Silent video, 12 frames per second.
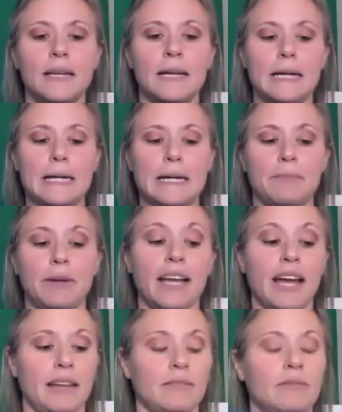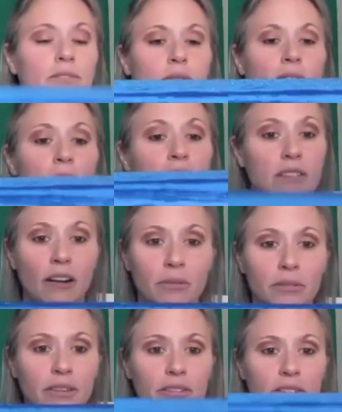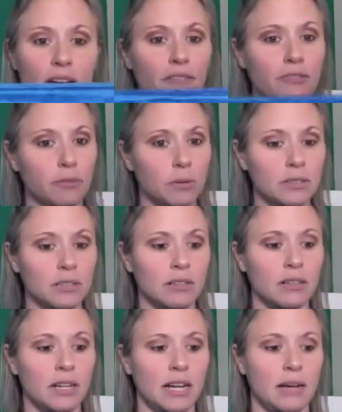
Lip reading: Again, so I would start with the soft roller.